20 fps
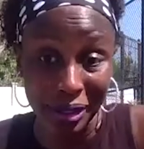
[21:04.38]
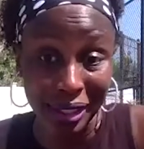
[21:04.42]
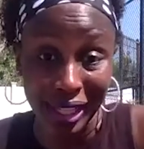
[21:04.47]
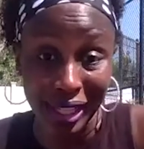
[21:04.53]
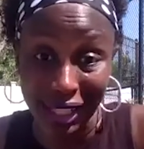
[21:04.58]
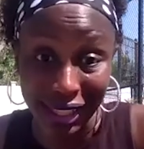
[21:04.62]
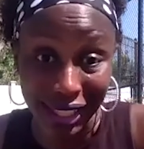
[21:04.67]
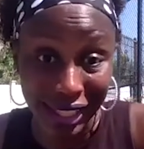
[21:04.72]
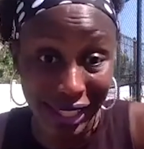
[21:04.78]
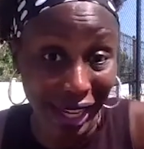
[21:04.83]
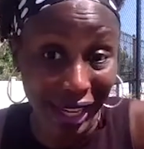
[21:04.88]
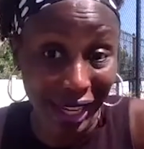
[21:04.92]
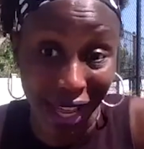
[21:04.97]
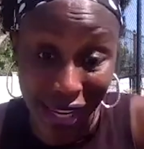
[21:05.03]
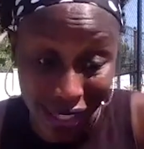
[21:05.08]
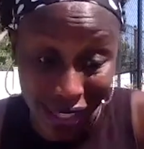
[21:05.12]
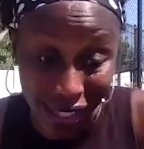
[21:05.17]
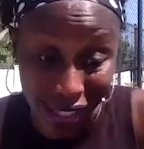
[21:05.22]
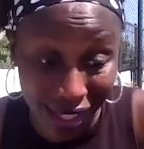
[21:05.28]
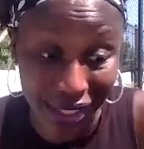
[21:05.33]
I think I
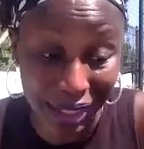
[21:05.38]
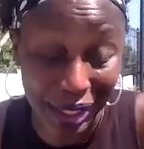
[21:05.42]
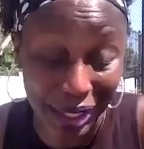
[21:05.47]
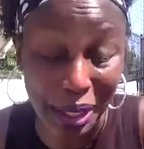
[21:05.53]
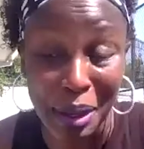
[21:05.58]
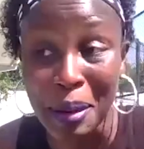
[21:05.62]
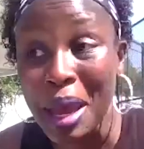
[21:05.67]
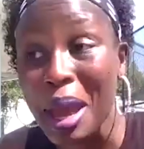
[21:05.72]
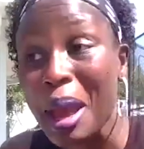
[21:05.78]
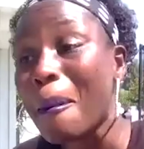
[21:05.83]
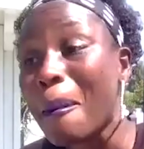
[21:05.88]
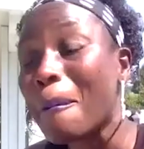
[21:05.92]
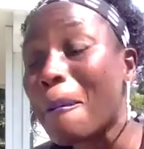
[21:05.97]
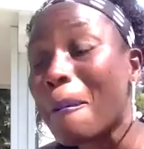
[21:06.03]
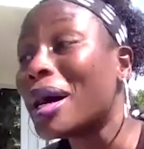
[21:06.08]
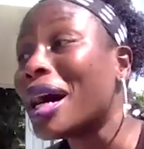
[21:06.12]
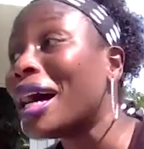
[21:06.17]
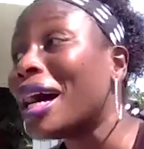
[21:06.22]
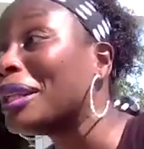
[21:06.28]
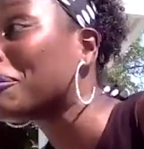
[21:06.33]
got lucky.
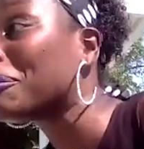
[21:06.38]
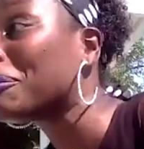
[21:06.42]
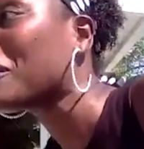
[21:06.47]
But